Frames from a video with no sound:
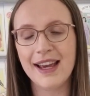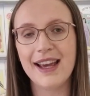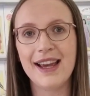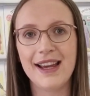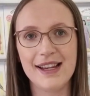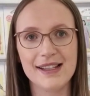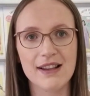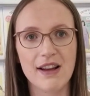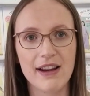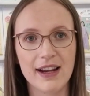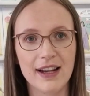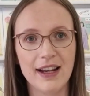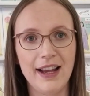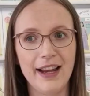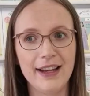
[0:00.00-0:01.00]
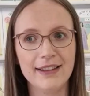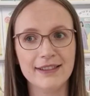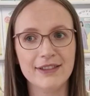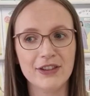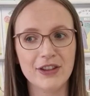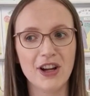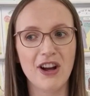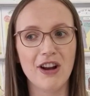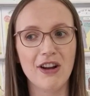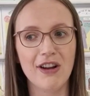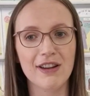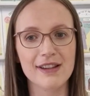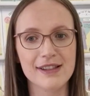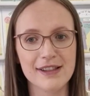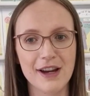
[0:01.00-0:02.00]
it is likely that a lot
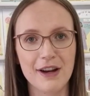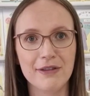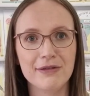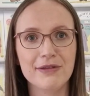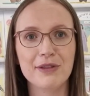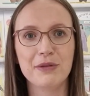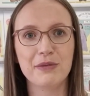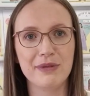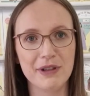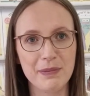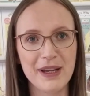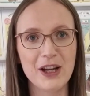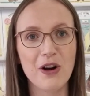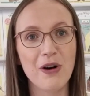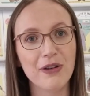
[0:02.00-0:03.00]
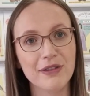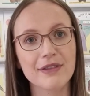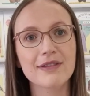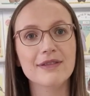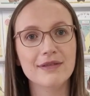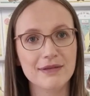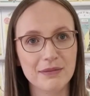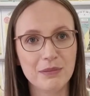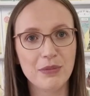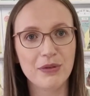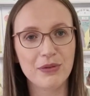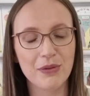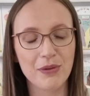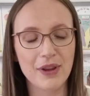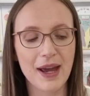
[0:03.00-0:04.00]
of the stuff will be gone
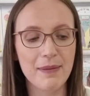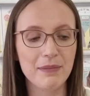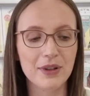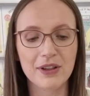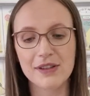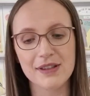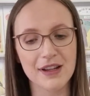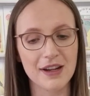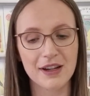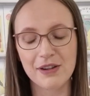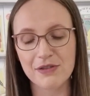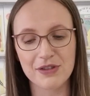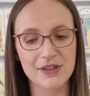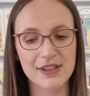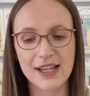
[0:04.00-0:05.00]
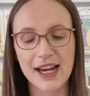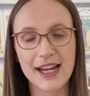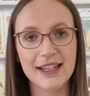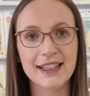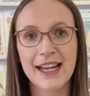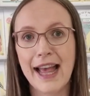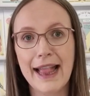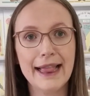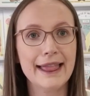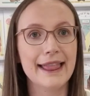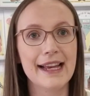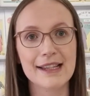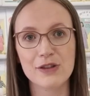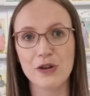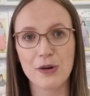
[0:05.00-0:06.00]
before then, because like I was just saying,
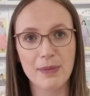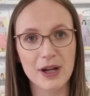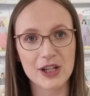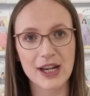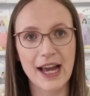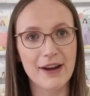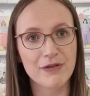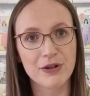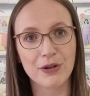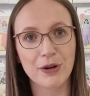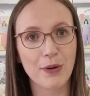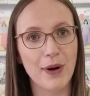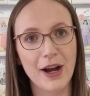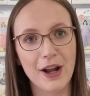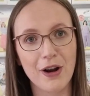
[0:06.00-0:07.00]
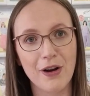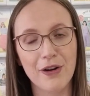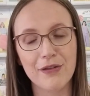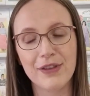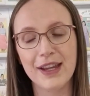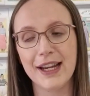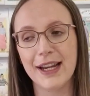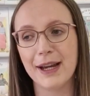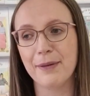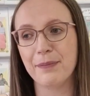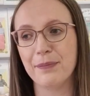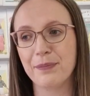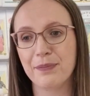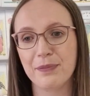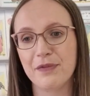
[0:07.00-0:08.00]
there's not much left on quite a lot of
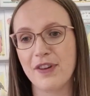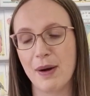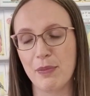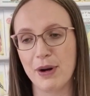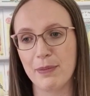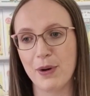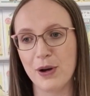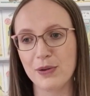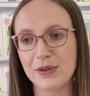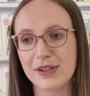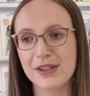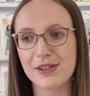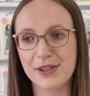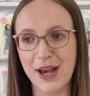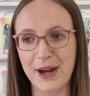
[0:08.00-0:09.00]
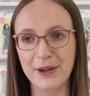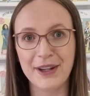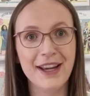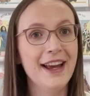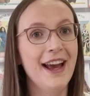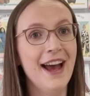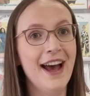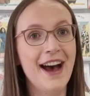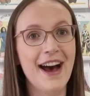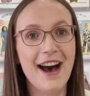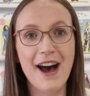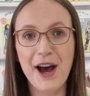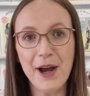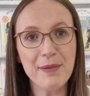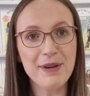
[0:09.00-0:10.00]
the fabric belts. So
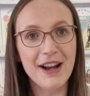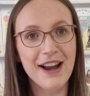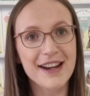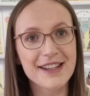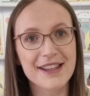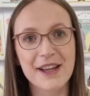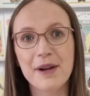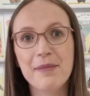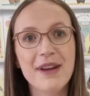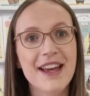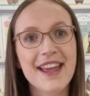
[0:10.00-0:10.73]
I hope you liked them.